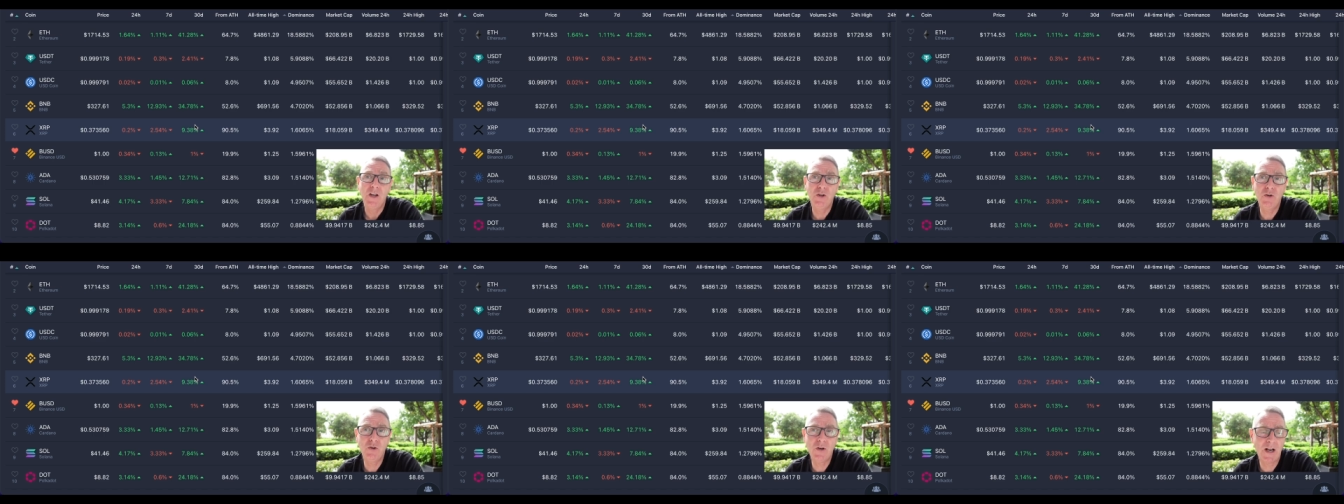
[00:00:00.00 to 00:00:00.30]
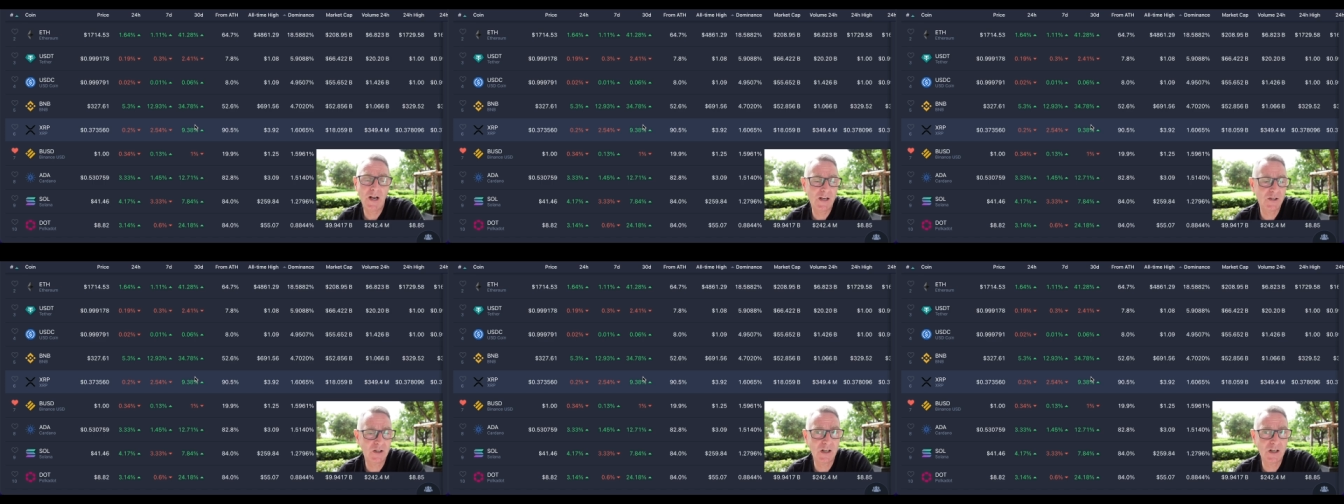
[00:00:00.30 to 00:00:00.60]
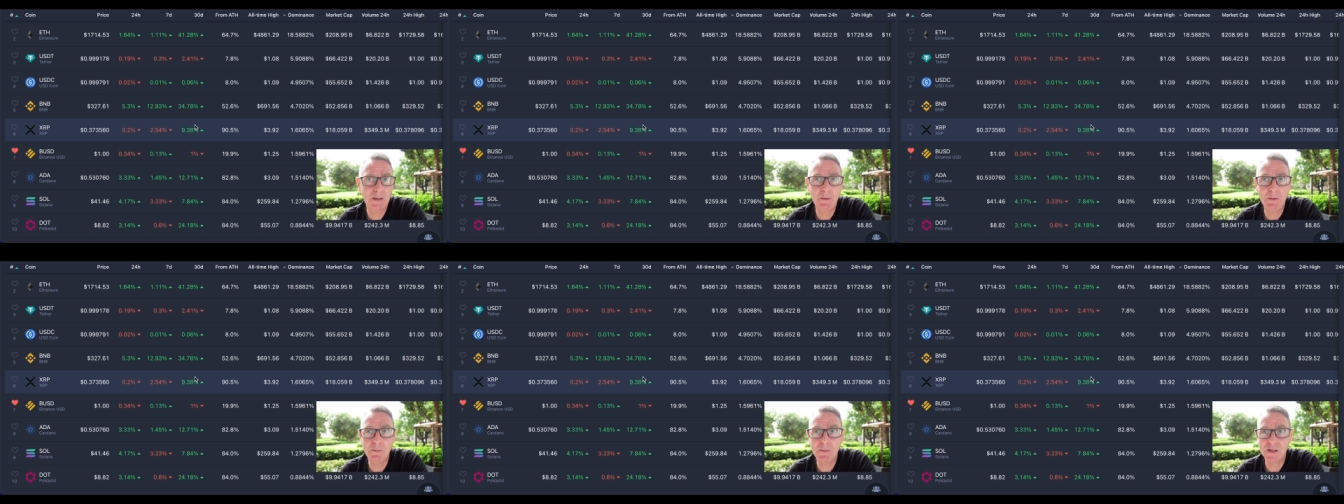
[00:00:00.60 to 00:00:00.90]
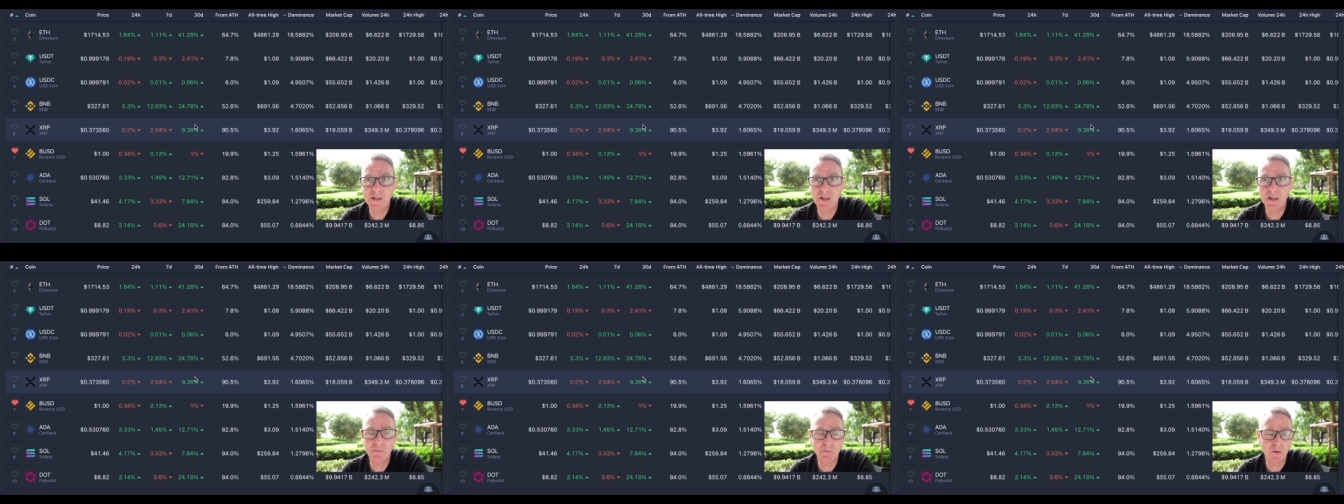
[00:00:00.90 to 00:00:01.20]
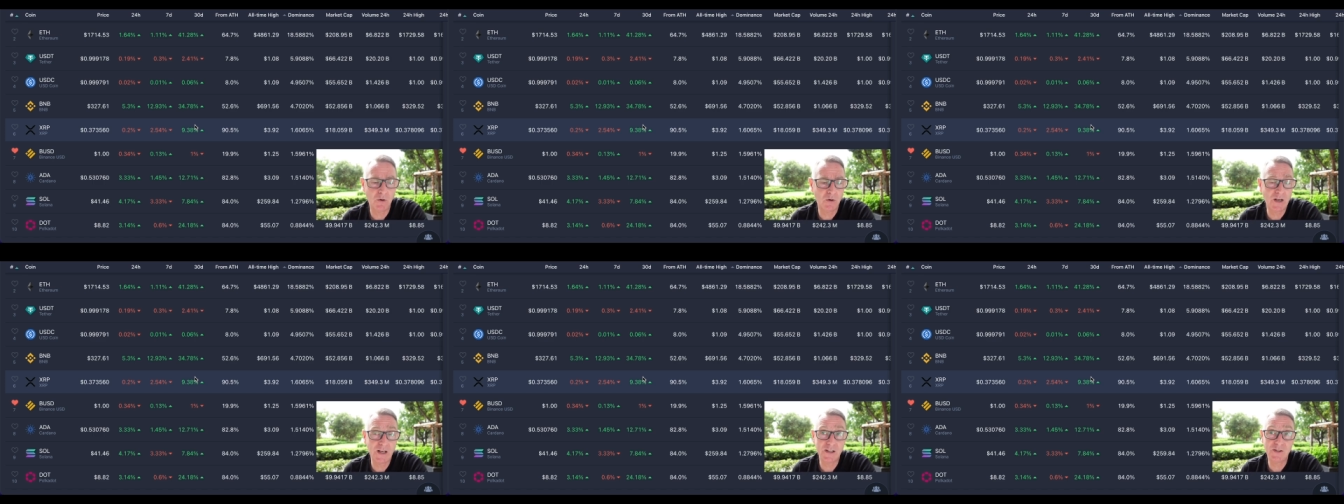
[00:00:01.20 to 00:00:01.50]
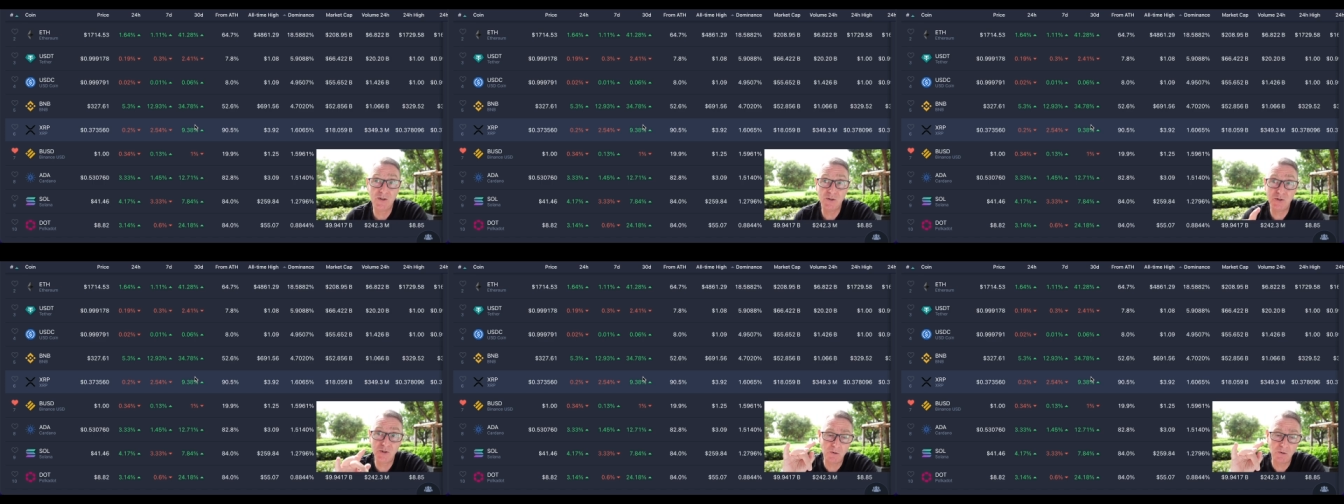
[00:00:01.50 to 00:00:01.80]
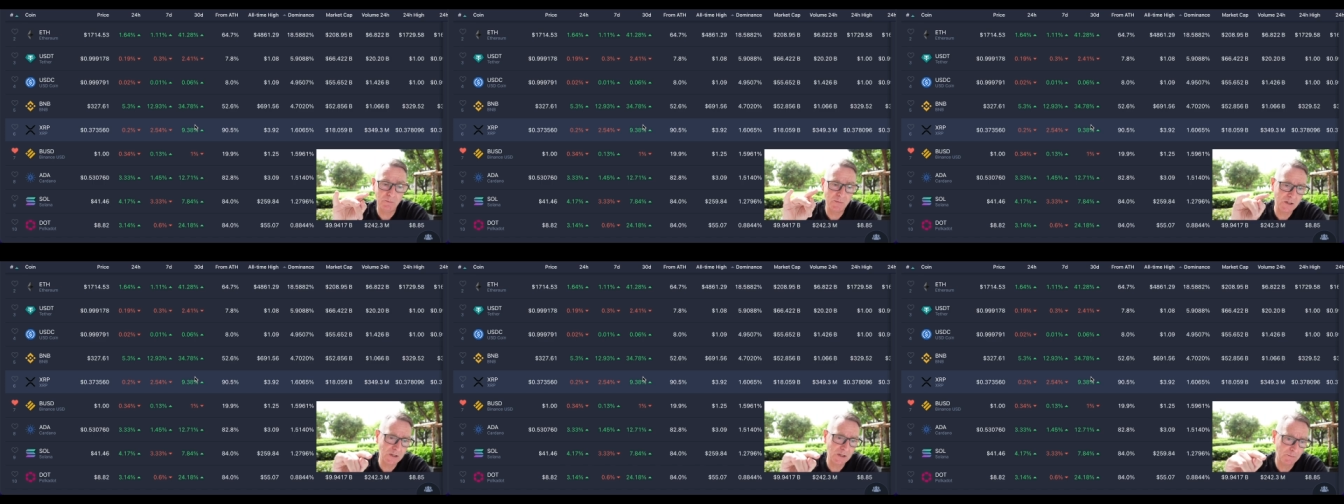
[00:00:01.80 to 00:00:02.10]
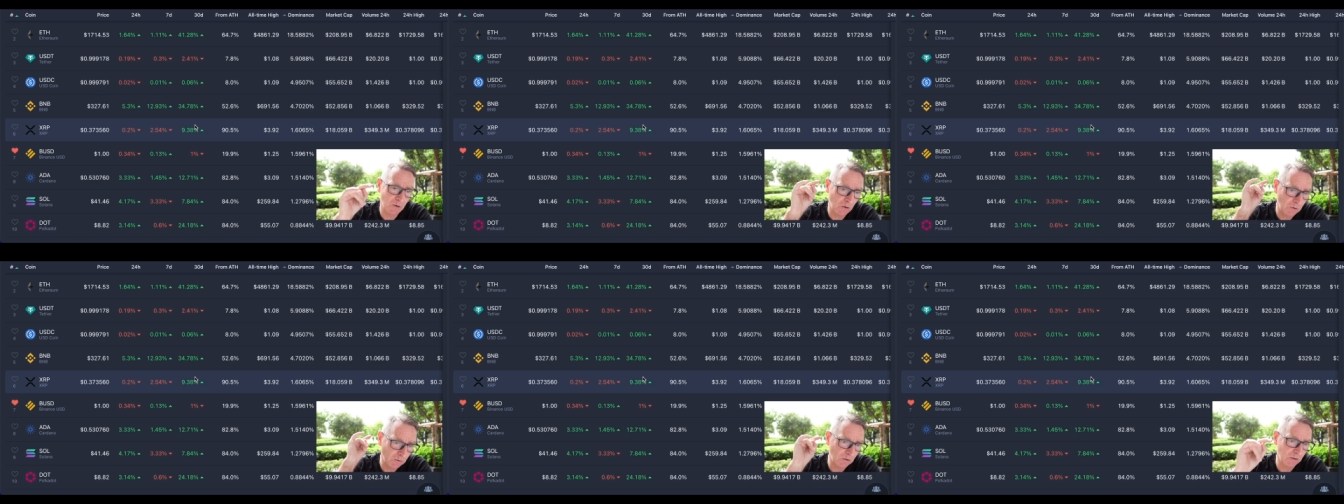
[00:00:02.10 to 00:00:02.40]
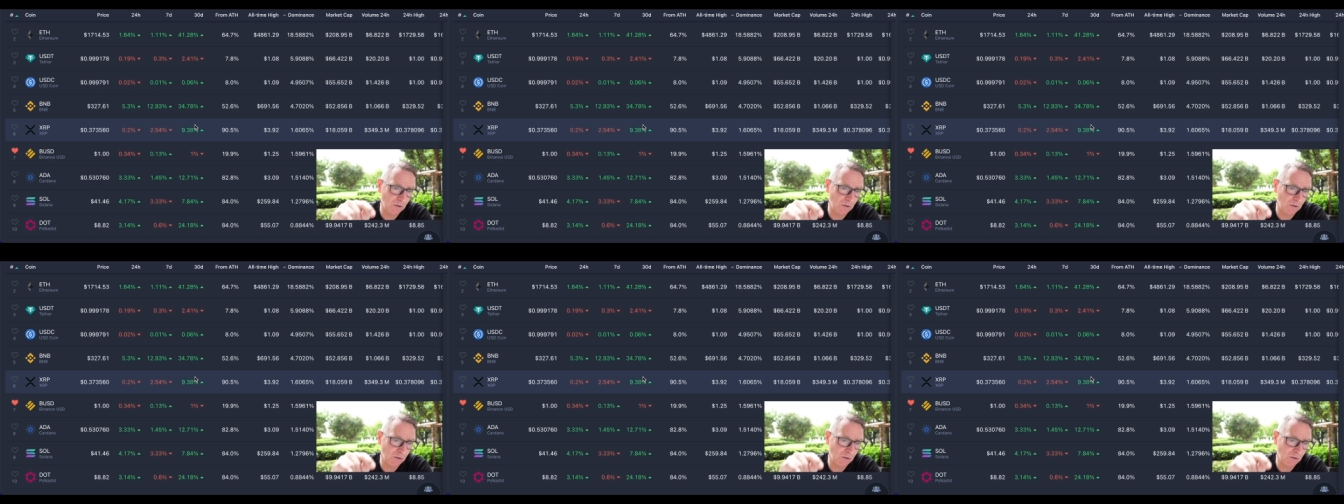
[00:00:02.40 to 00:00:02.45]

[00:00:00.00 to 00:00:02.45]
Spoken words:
you guys are going to be missing the boat, guys. So don't miss a boat.